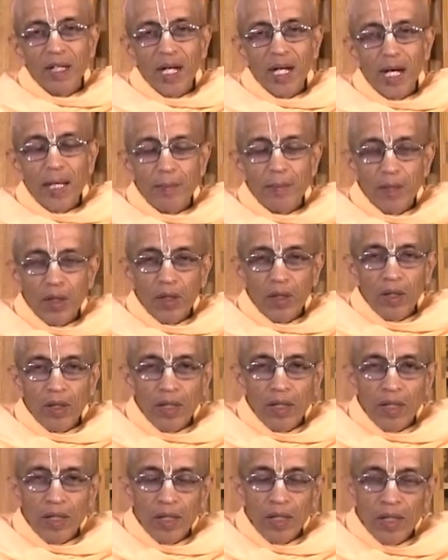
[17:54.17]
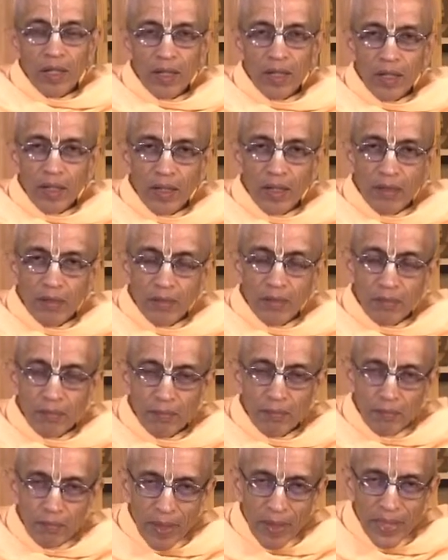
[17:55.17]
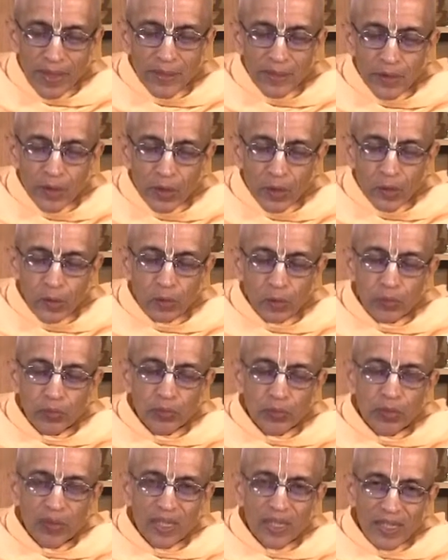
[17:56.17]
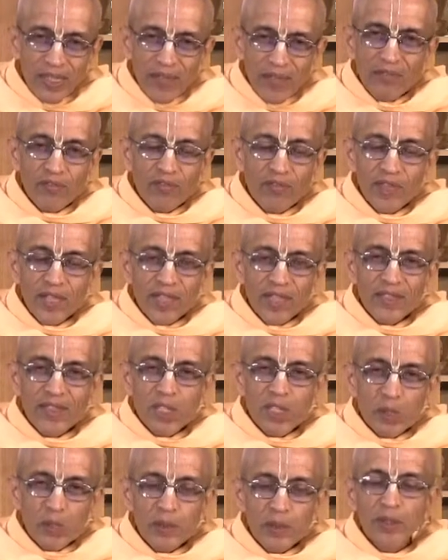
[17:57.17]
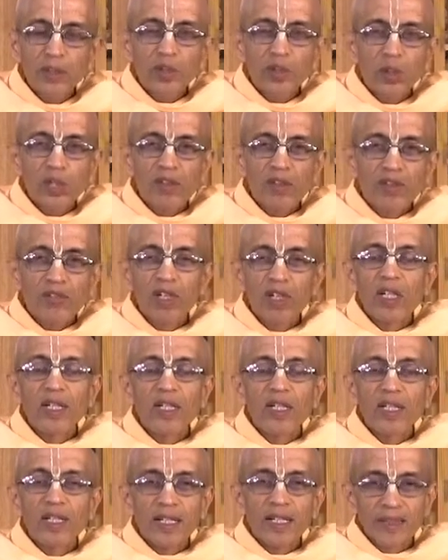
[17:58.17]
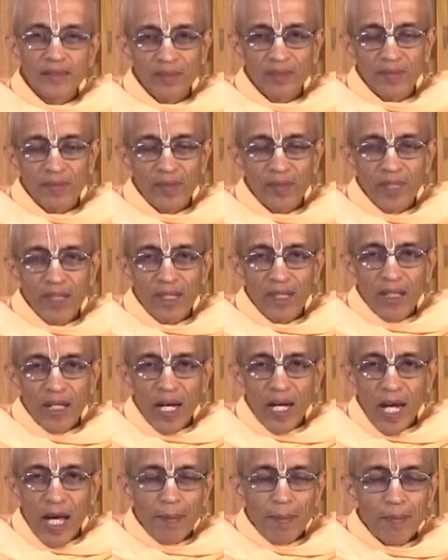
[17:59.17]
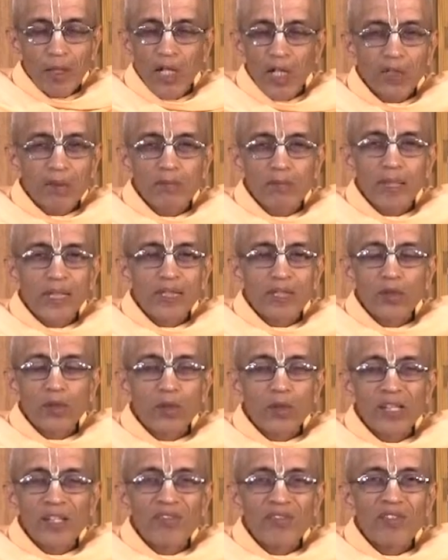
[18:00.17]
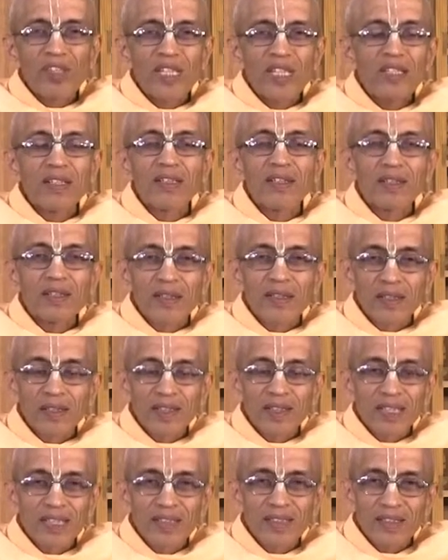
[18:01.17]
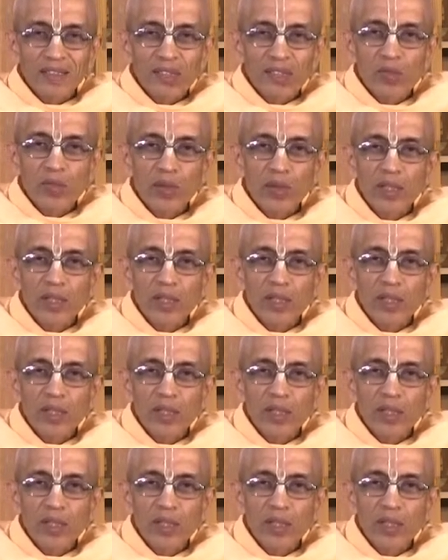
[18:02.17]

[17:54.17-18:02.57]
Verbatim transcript: I am uh, meant to live in the spiritual world. I am not meant to live here in this